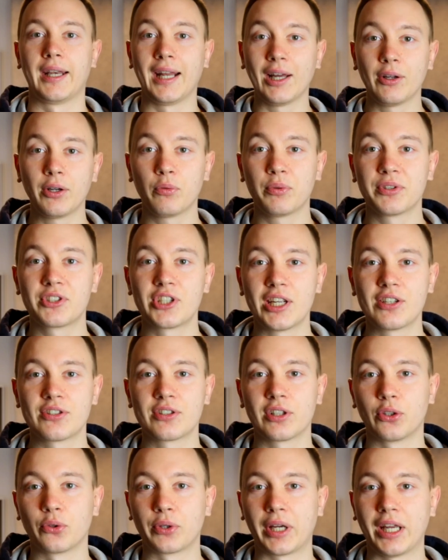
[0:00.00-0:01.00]
And now that we
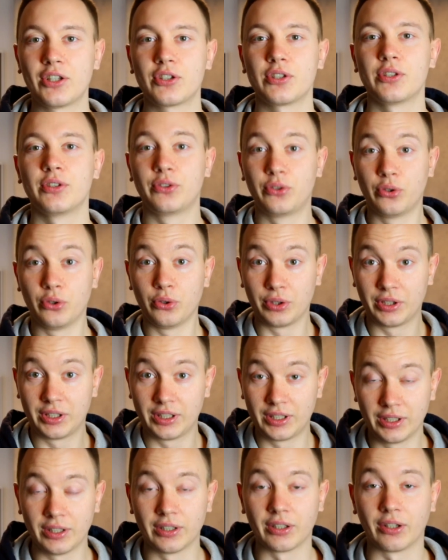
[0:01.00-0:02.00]
changed the location to
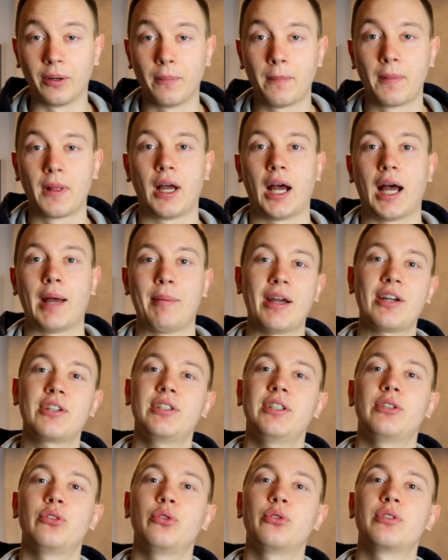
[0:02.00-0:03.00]
here, I'm
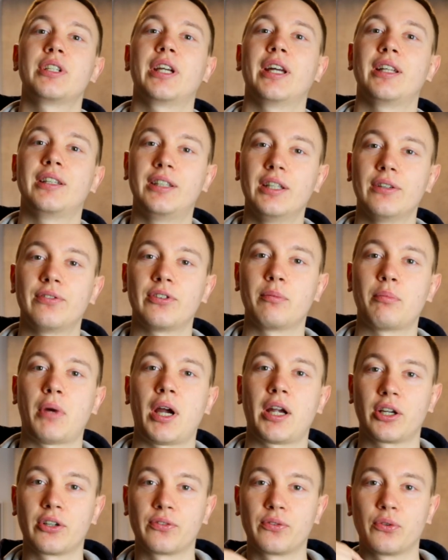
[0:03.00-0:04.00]
actually using a different
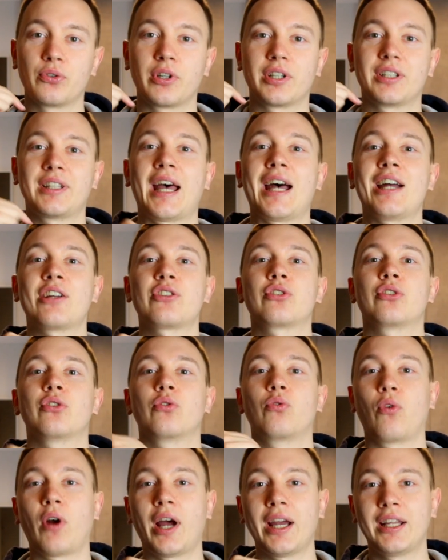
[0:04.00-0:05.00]
microphone attached
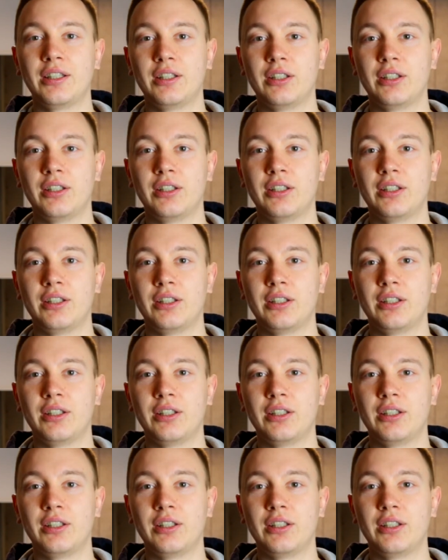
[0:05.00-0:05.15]
right